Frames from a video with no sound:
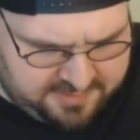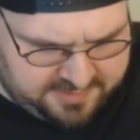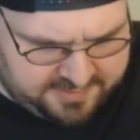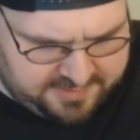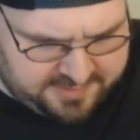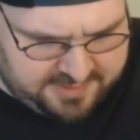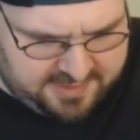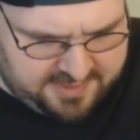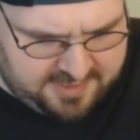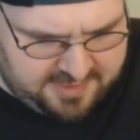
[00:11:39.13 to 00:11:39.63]

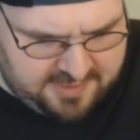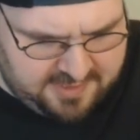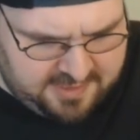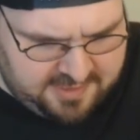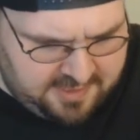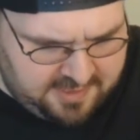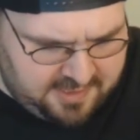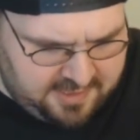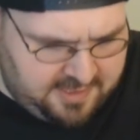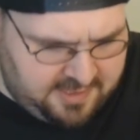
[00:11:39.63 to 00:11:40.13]
is that
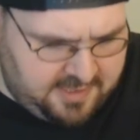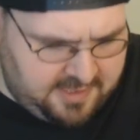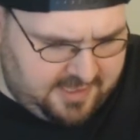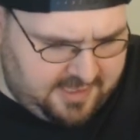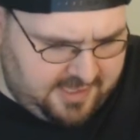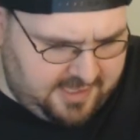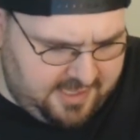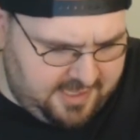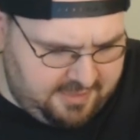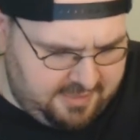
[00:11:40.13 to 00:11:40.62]

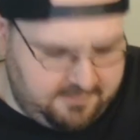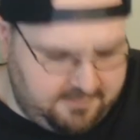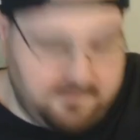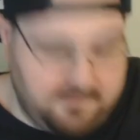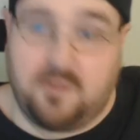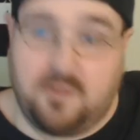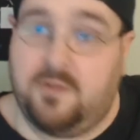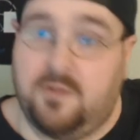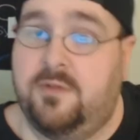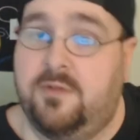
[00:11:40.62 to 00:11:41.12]
I have
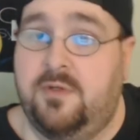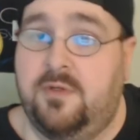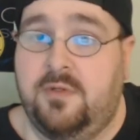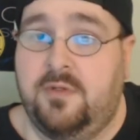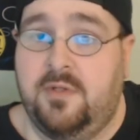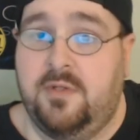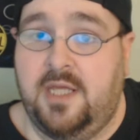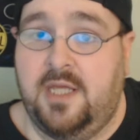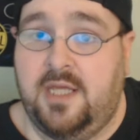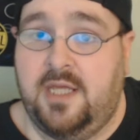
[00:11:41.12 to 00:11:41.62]
them all
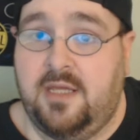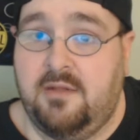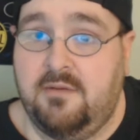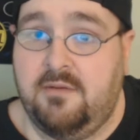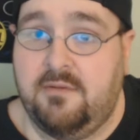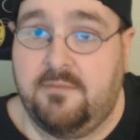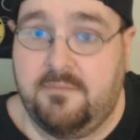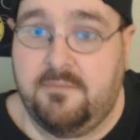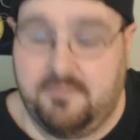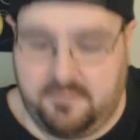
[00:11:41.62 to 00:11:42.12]
drilled
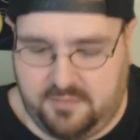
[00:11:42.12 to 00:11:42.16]
out